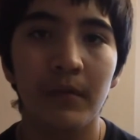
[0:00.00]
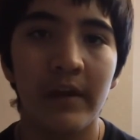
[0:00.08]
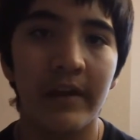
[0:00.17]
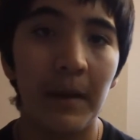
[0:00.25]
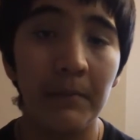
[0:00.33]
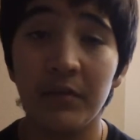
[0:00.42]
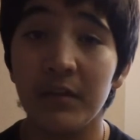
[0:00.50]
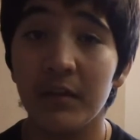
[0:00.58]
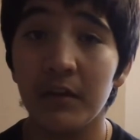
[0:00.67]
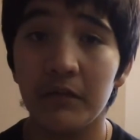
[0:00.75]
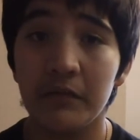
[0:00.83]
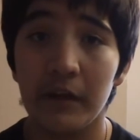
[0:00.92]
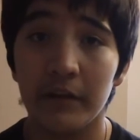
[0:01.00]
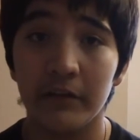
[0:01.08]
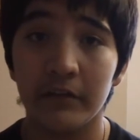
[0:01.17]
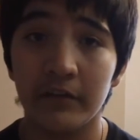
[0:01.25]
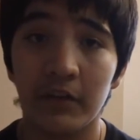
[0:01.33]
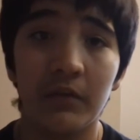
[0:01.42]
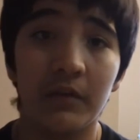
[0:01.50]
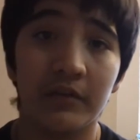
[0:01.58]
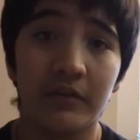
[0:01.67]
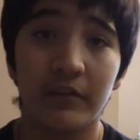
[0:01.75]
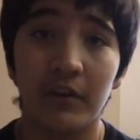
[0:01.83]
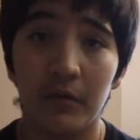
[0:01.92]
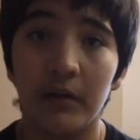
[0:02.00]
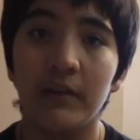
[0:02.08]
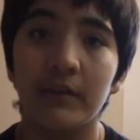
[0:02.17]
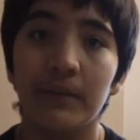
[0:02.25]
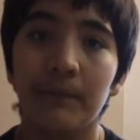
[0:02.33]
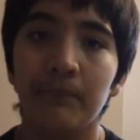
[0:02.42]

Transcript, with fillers: And I'm thinking of it as a serious series.